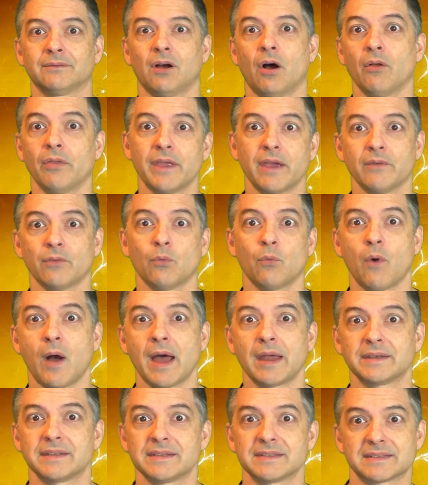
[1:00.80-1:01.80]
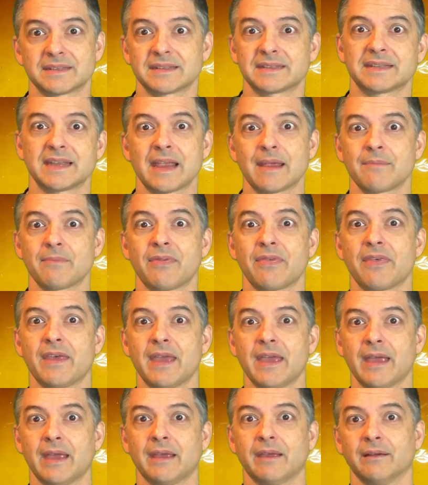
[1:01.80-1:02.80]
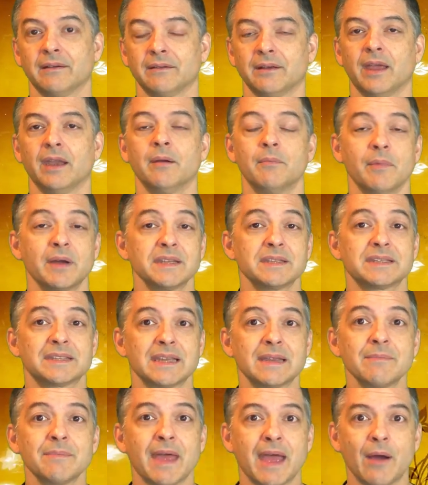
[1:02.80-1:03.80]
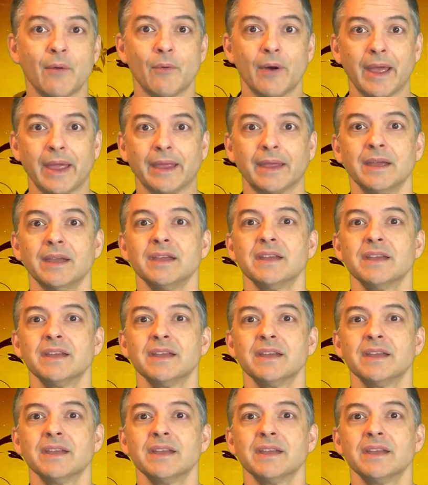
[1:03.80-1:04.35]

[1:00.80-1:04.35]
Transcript: all they ever want is the same thing, and it might seem that way.